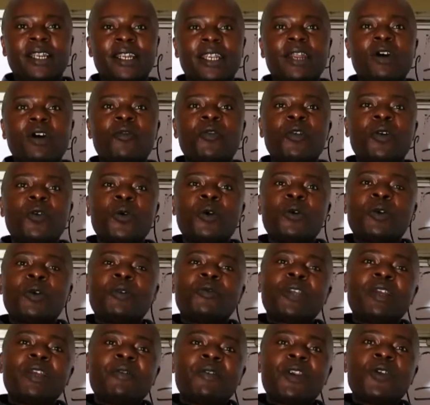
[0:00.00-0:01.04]
Now we have
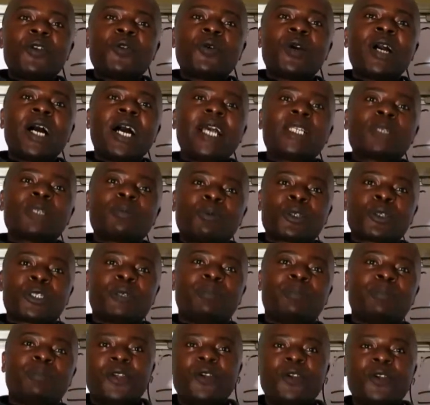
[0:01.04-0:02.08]
given you guys
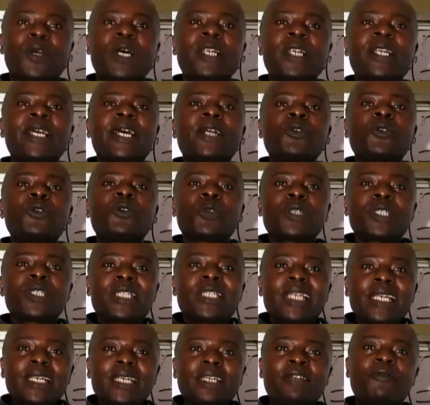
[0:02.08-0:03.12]
possibilities. You
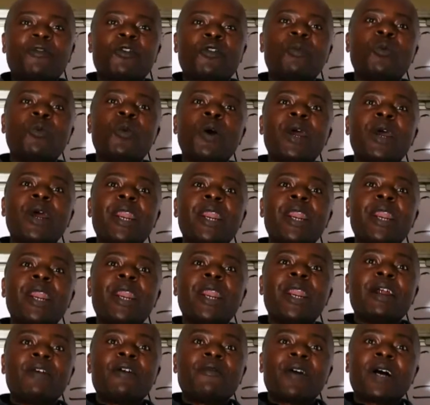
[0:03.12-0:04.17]
can get to study from
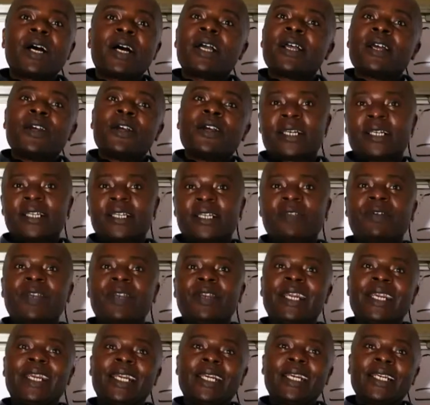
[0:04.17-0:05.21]
wherever you
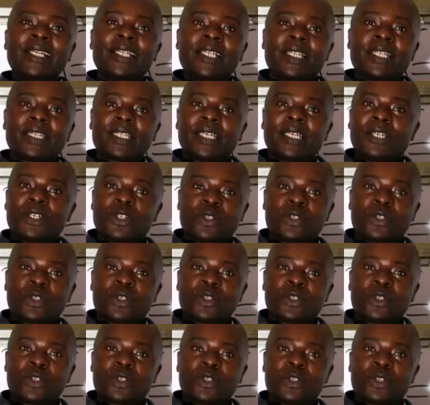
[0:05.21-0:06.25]
are, even underneath
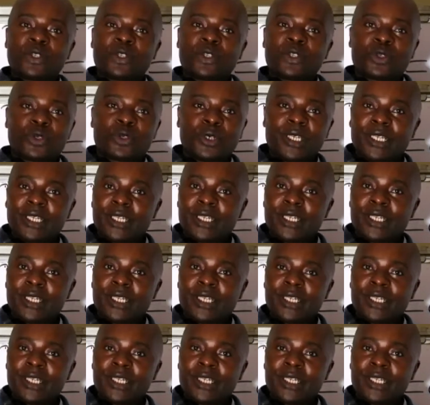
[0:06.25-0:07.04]
a tree,